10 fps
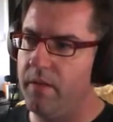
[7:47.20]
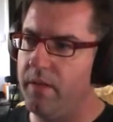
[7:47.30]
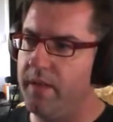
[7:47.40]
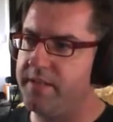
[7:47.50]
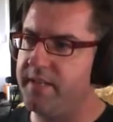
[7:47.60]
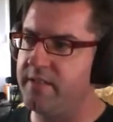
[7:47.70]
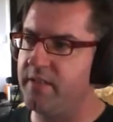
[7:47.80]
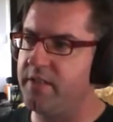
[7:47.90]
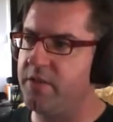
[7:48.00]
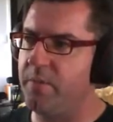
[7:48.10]
That sounds
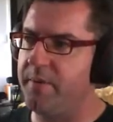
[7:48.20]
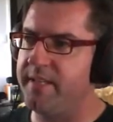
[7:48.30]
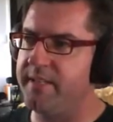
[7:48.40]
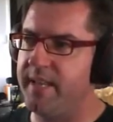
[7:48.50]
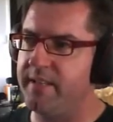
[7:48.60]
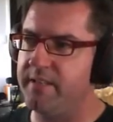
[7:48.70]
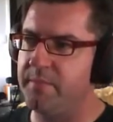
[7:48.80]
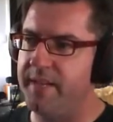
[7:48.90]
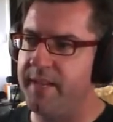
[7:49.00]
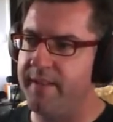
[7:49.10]
like zombie sounds to
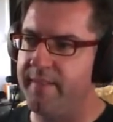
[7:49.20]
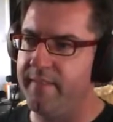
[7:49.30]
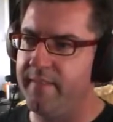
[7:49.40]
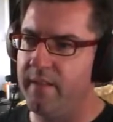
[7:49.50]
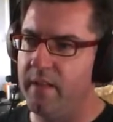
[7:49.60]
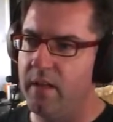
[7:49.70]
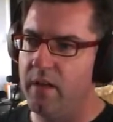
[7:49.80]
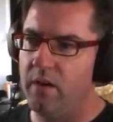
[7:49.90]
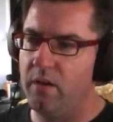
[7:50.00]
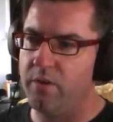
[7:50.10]
me.
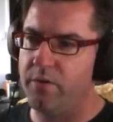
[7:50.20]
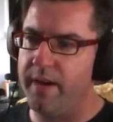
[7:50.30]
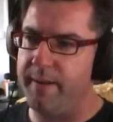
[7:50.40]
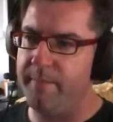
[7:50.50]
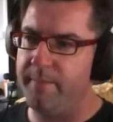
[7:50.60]
Oh, crap.